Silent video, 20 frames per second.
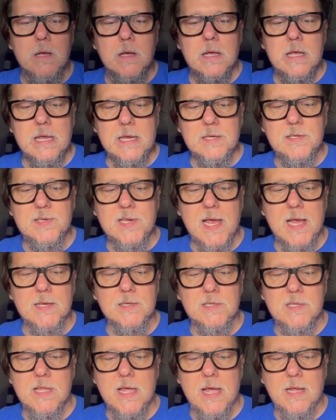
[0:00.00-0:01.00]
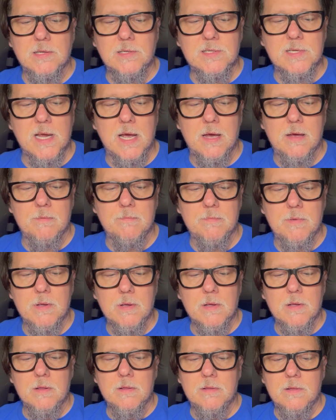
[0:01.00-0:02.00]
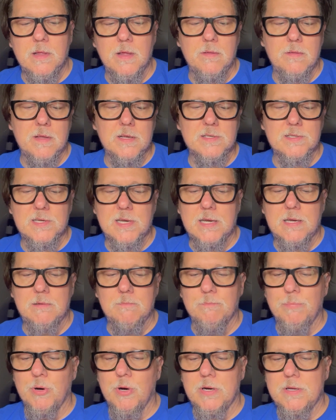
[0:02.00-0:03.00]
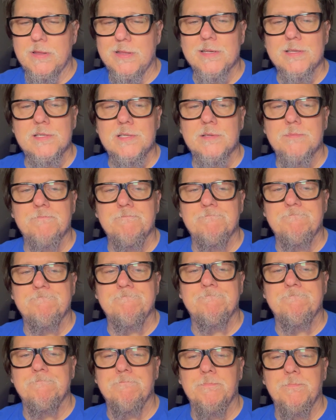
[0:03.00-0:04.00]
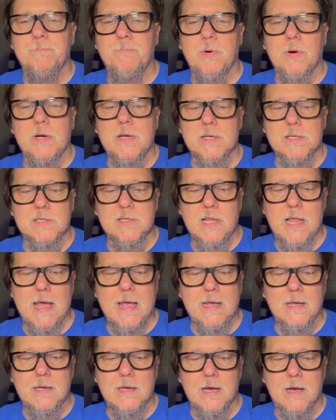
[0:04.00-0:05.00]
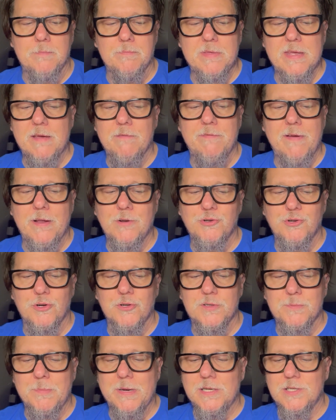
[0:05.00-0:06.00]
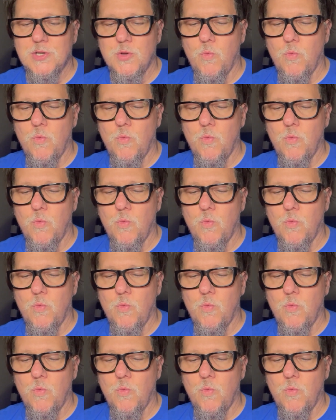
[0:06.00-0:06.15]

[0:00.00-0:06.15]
he says that this book is like The Avengers meets The